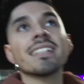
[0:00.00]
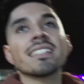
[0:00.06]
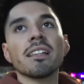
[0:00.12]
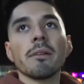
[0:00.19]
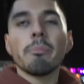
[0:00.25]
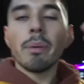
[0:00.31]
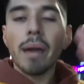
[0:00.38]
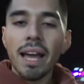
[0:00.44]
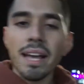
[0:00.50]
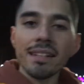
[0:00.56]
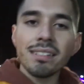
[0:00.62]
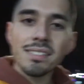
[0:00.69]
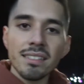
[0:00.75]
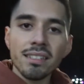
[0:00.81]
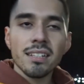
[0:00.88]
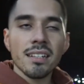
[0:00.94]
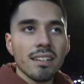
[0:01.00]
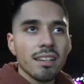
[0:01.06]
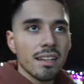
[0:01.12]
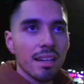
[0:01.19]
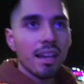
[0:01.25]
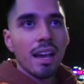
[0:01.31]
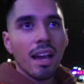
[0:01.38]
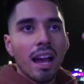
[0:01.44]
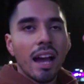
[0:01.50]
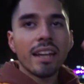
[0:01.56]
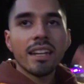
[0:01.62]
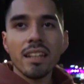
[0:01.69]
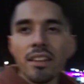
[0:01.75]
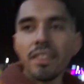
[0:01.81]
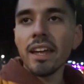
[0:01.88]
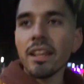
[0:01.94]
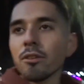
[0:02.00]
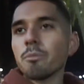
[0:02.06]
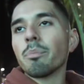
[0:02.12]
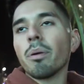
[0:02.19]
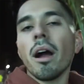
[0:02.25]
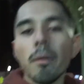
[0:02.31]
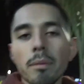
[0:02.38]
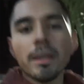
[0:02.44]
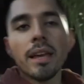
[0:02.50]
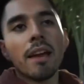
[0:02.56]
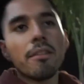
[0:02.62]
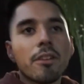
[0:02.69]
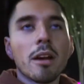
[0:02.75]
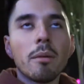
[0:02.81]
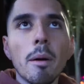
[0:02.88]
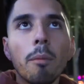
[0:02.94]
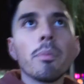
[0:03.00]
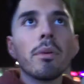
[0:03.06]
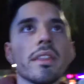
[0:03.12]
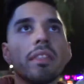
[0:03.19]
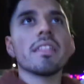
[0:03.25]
is the best idea that you probably have come up with.